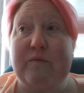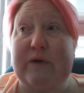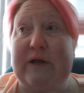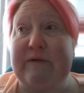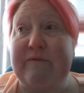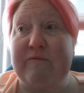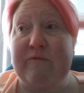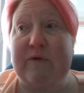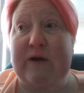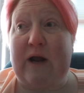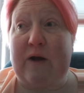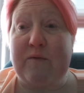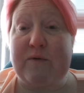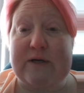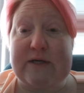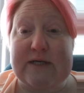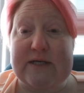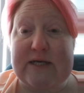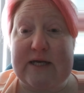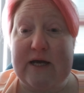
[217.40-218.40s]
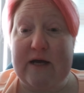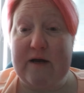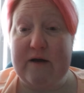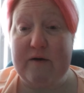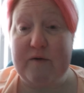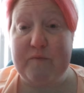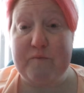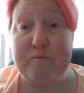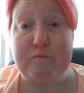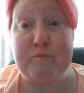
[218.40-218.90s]
Even when I was
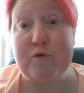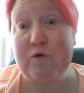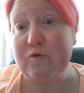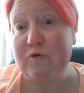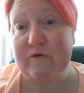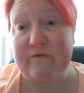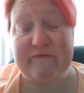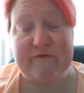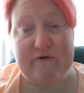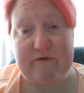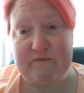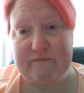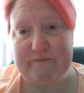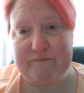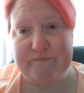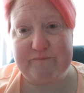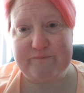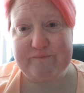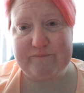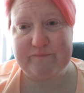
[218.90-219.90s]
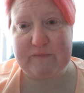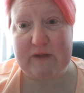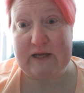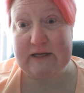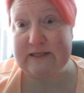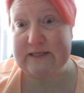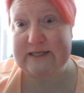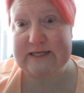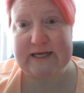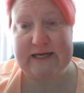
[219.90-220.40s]
beautiful
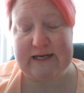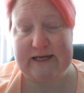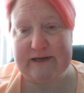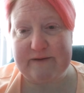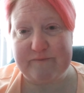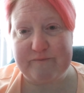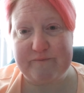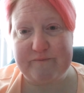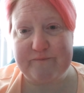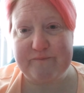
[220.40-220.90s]
and skinny.